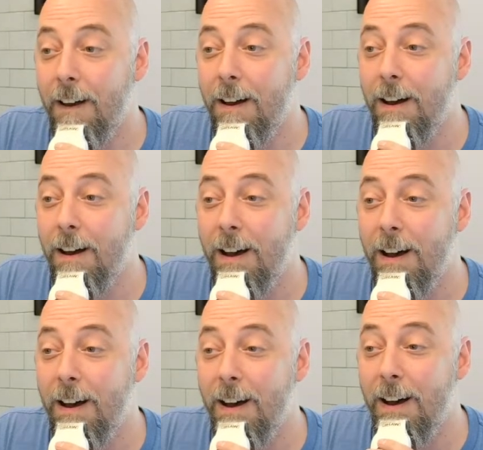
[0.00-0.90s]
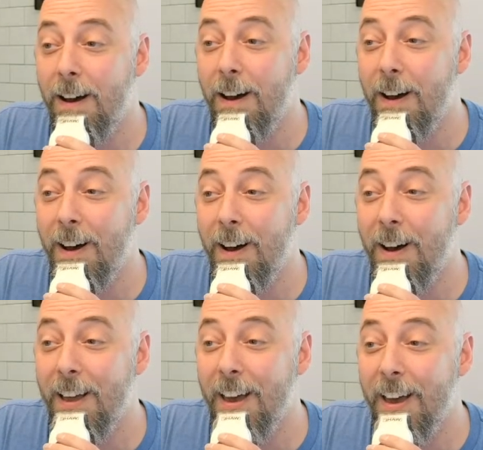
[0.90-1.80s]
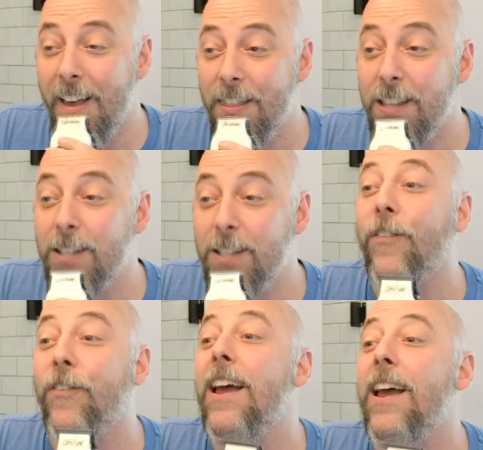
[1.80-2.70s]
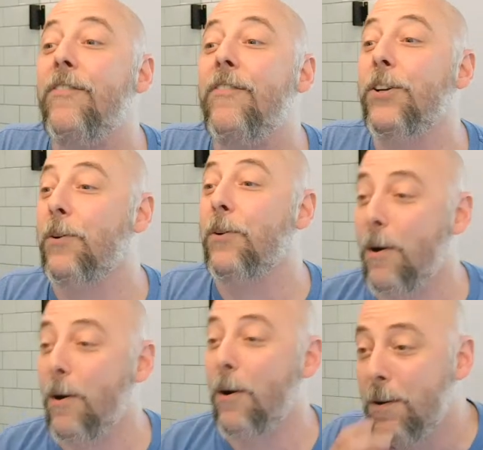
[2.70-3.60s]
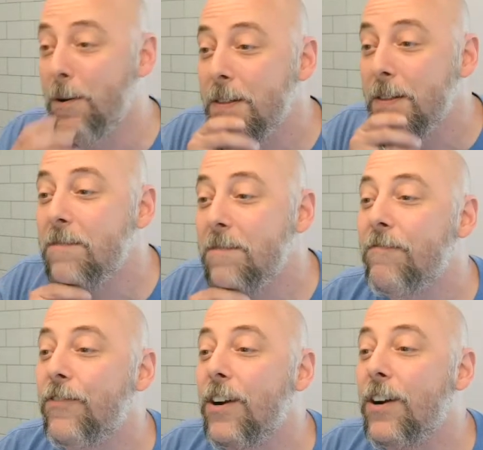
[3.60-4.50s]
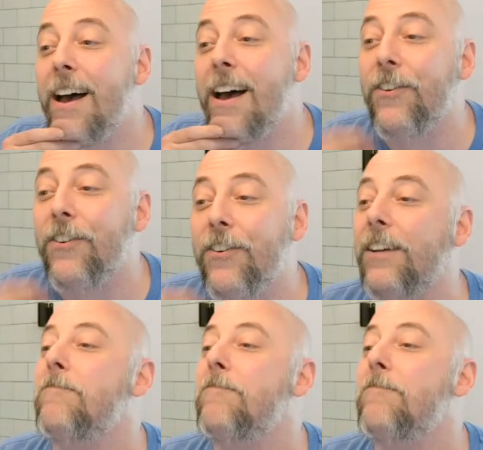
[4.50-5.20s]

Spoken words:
Oh, yeah, this took forever to grow. Forever.